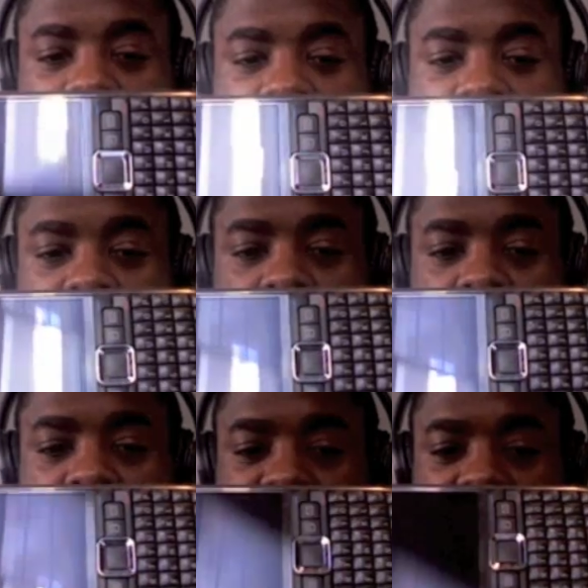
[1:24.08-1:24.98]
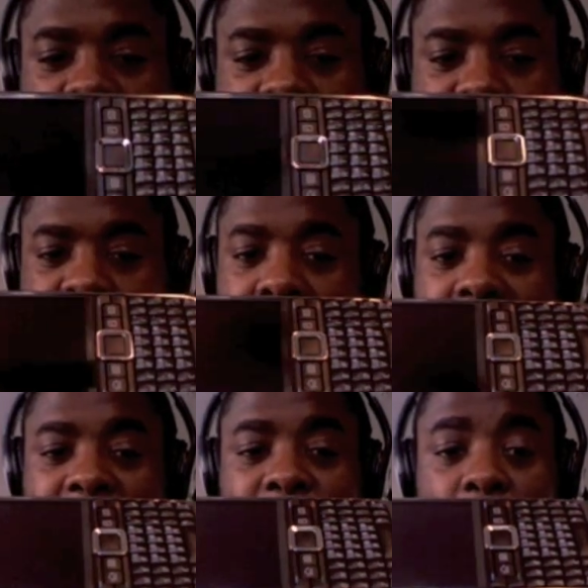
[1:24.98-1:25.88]
you'll notice that this is
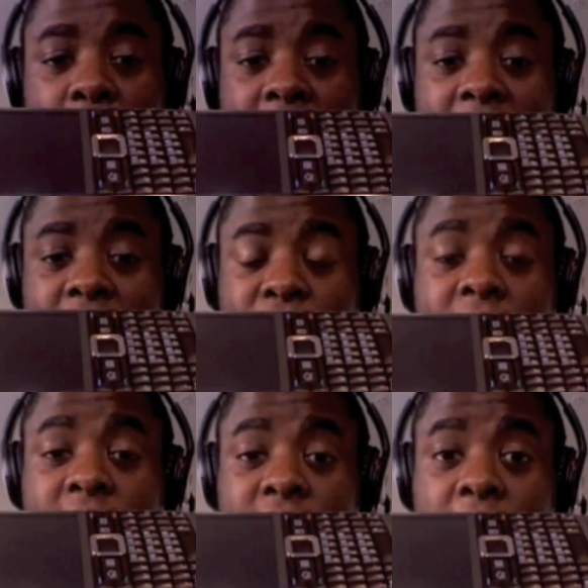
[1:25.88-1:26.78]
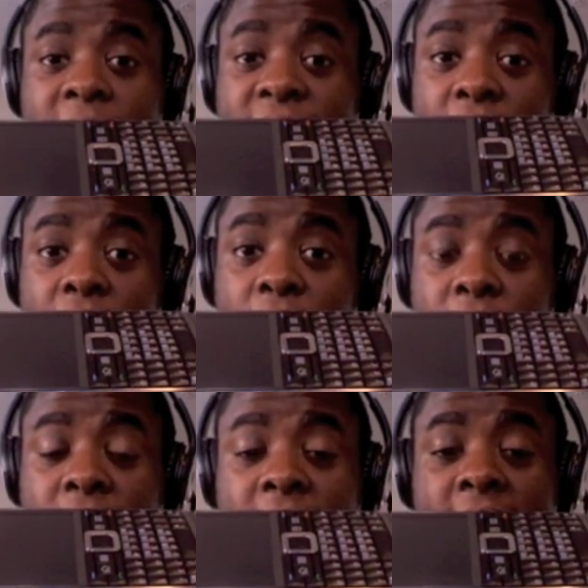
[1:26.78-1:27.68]
by no means a cheap
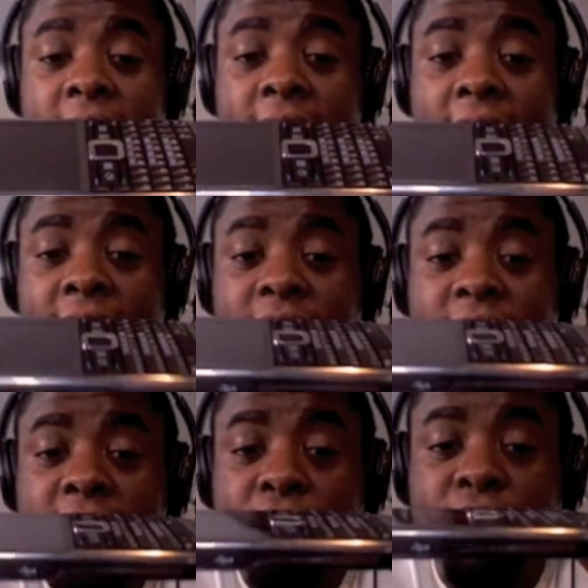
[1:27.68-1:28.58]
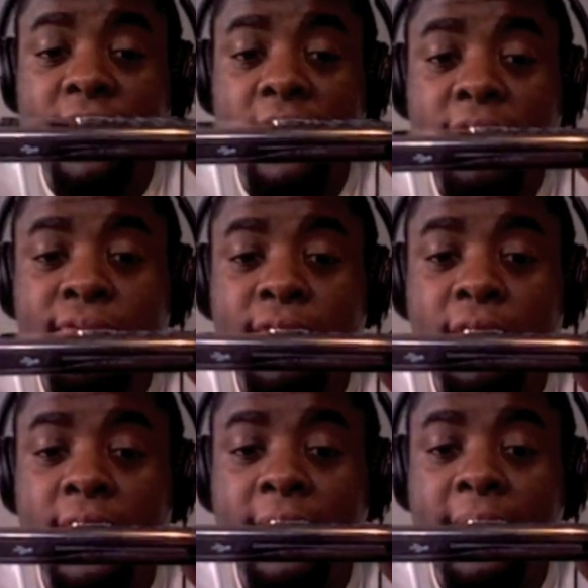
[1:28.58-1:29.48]
phone. Everything is very
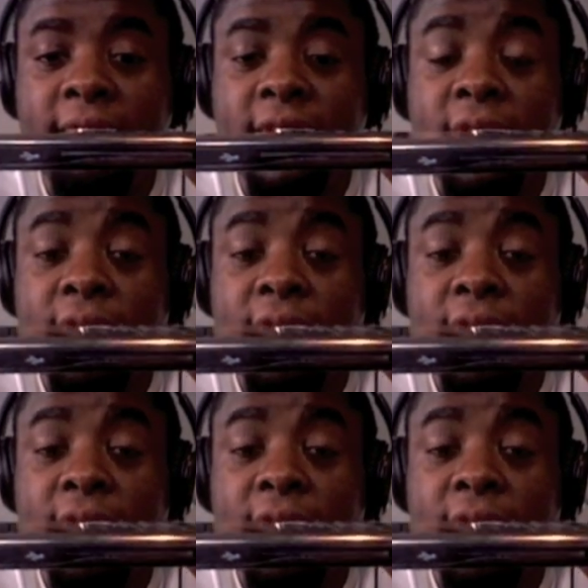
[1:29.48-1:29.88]
sturdy and very